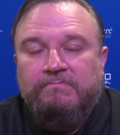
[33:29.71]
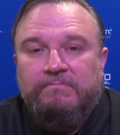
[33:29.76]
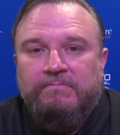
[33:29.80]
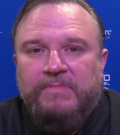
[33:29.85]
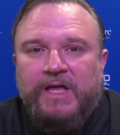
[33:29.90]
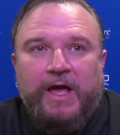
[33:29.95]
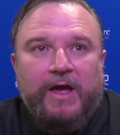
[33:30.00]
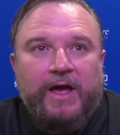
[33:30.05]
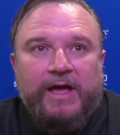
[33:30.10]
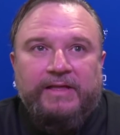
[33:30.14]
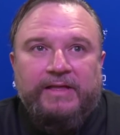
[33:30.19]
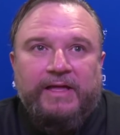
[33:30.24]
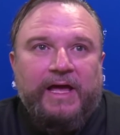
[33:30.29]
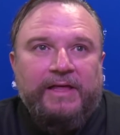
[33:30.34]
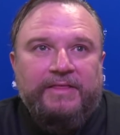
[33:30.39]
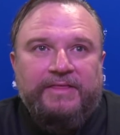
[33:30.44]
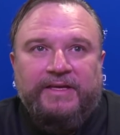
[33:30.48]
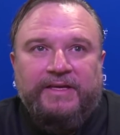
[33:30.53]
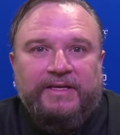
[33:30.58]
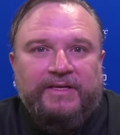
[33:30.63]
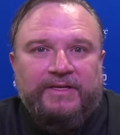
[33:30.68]
No, I
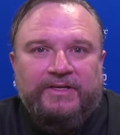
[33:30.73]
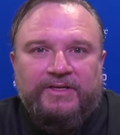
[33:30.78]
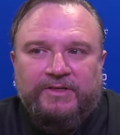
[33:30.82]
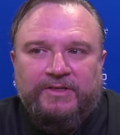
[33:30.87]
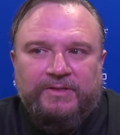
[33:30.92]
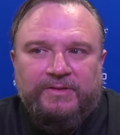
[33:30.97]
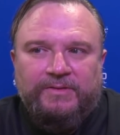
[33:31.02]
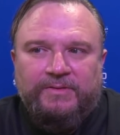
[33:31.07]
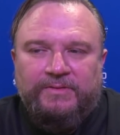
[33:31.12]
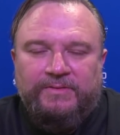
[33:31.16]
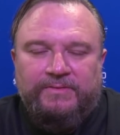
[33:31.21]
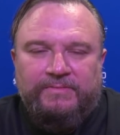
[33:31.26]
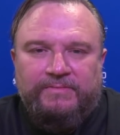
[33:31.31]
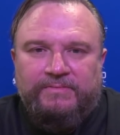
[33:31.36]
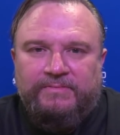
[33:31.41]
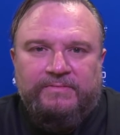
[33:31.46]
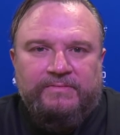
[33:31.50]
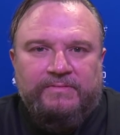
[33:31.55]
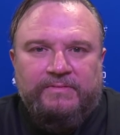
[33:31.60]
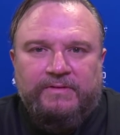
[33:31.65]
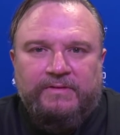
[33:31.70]
think it could.
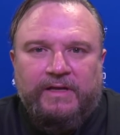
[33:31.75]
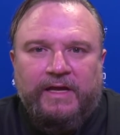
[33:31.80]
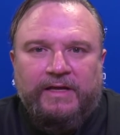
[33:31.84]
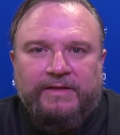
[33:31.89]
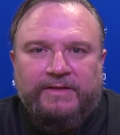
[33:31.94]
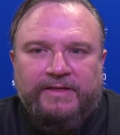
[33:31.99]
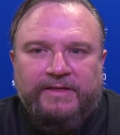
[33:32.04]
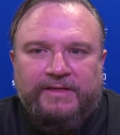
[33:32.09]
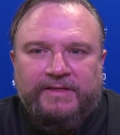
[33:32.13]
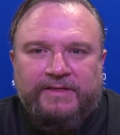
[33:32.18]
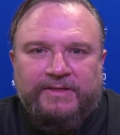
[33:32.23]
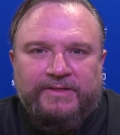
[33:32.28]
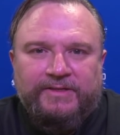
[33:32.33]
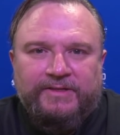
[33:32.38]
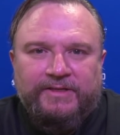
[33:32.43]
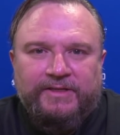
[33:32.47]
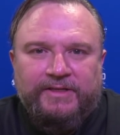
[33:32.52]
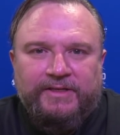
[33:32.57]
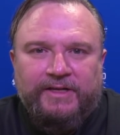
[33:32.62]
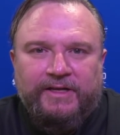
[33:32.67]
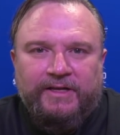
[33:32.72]
I think it
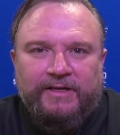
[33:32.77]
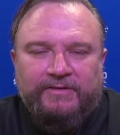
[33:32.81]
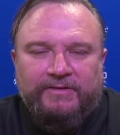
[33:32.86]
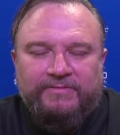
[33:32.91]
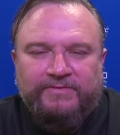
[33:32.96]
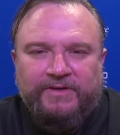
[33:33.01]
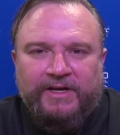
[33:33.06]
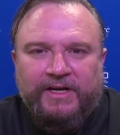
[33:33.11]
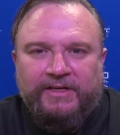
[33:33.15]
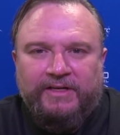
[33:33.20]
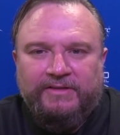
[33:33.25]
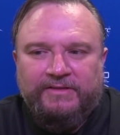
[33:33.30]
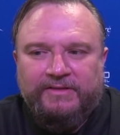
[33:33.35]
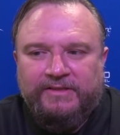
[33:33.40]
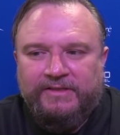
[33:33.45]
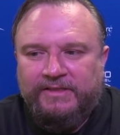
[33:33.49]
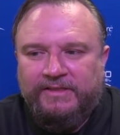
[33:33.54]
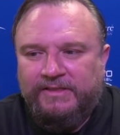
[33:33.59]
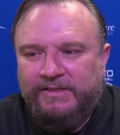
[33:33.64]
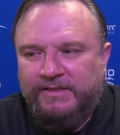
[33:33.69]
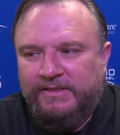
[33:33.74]
could,
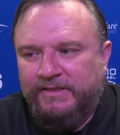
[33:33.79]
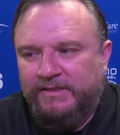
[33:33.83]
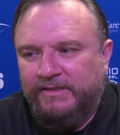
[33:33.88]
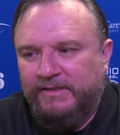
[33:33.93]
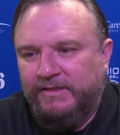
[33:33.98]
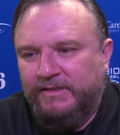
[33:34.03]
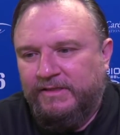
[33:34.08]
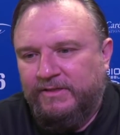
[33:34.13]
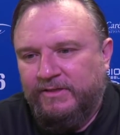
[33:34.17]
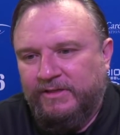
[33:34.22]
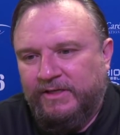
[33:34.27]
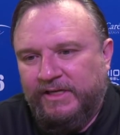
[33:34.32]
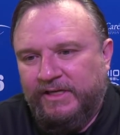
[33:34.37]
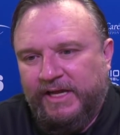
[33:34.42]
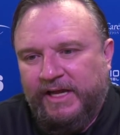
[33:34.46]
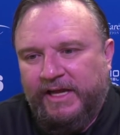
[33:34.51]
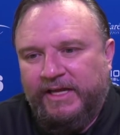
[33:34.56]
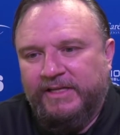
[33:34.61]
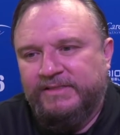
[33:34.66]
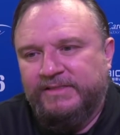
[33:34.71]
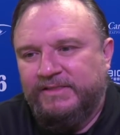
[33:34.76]
frankly, it could
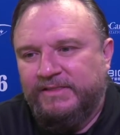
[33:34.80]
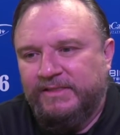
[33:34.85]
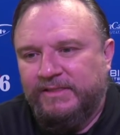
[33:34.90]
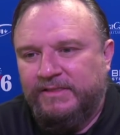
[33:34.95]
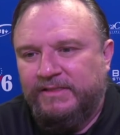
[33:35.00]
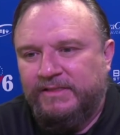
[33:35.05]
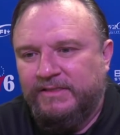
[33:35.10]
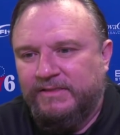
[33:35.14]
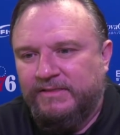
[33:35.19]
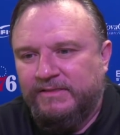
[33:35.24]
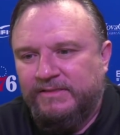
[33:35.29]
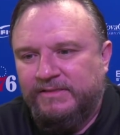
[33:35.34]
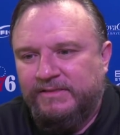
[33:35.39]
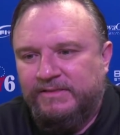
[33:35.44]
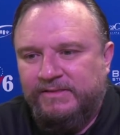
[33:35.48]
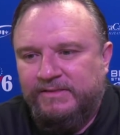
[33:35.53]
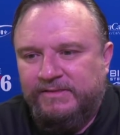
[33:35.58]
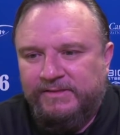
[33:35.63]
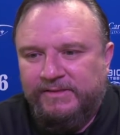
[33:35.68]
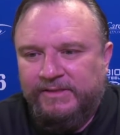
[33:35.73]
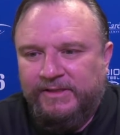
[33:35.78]
enhance it,
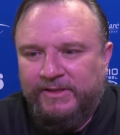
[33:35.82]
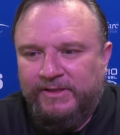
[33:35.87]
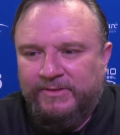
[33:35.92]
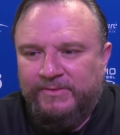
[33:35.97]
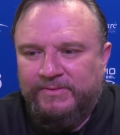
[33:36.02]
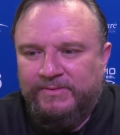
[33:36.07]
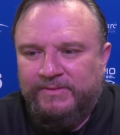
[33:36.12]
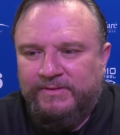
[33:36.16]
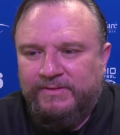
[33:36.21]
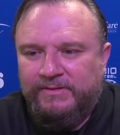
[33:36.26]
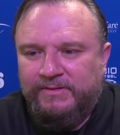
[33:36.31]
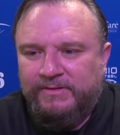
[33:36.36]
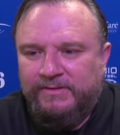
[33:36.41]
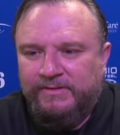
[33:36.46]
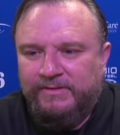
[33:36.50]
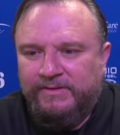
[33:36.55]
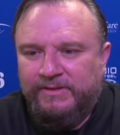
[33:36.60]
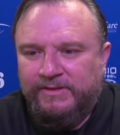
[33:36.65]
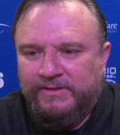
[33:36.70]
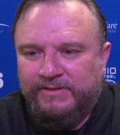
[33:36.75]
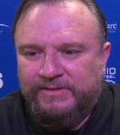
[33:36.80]
because, you know,
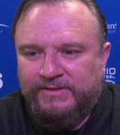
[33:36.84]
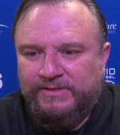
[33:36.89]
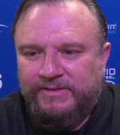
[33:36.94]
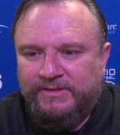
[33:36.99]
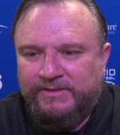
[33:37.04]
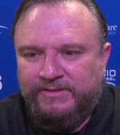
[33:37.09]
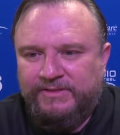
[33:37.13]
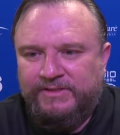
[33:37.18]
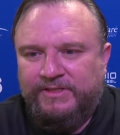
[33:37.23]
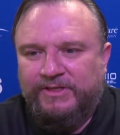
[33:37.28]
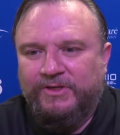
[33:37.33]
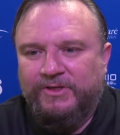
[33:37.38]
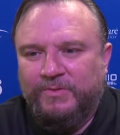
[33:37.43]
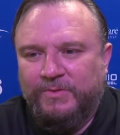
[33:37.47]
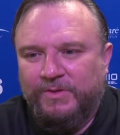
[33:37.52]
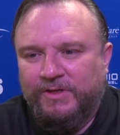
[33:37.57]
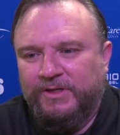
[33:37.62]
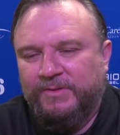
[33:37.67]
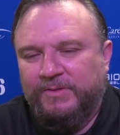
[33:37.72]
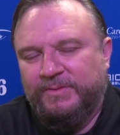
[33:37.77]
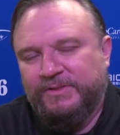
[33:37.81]
there's skill
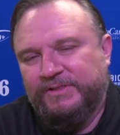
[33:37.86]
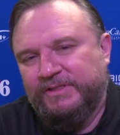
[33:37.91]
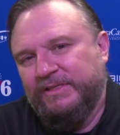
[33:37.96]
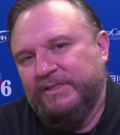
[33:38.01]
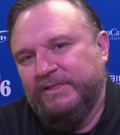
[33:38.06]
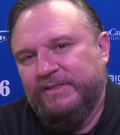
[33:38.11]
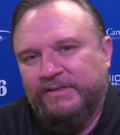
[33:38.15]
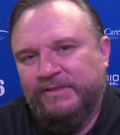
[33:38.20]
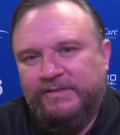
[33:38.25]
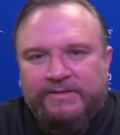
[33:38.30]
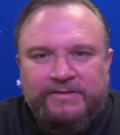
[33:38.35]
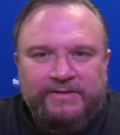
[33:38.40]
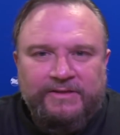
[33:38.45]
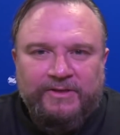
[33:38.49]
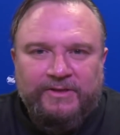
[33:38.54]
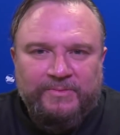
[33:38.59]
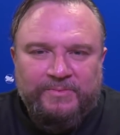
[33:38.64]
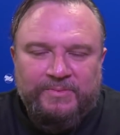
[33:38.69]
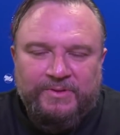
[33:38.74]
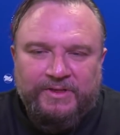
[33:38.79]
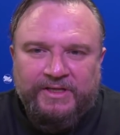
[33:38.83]
work, but then, you
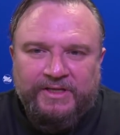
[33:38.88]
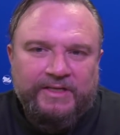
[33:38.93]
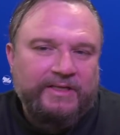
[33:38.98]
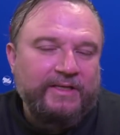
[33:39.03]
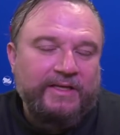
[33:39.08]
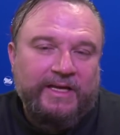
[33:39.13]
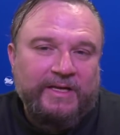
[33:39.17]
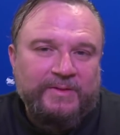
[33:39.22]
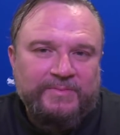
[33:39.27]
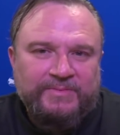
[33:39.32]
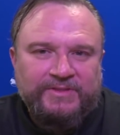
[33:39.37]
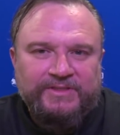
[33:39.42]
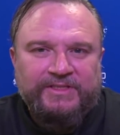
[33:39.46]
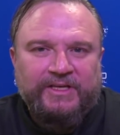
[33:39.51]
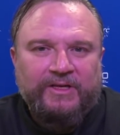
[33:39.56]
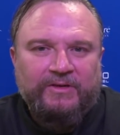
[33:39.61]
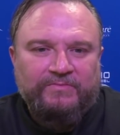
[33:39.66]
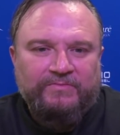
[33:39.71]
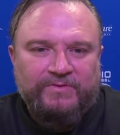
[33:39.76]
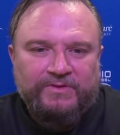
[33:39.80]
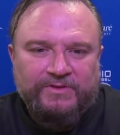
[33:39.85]
know, playing in games is
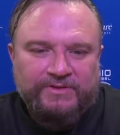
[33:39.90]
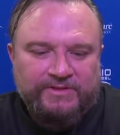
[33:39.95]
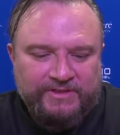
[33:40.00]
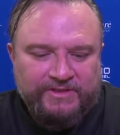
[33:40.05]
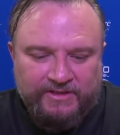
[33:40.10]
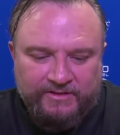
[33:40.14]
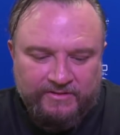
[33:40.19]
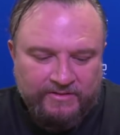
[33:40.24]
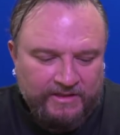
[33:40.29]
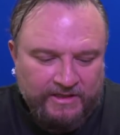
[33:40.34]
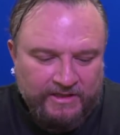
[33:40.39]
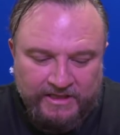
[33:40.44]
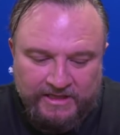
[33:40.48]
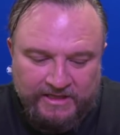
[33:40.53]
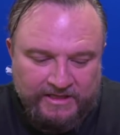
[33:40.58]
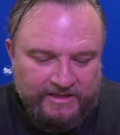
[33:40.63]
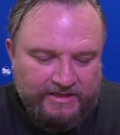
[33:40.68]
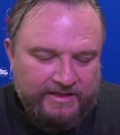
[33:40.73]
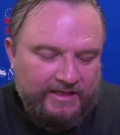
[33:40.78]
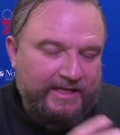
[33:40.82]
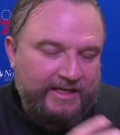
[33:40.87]
helpful. So,
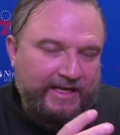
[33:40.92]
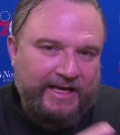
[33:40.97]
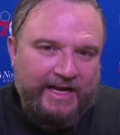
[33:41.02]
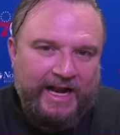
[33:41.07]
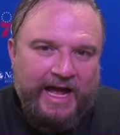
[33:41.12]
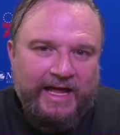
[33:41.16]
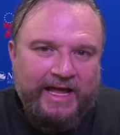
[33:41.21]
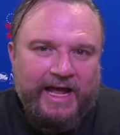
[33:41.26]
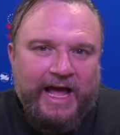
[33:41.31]
again,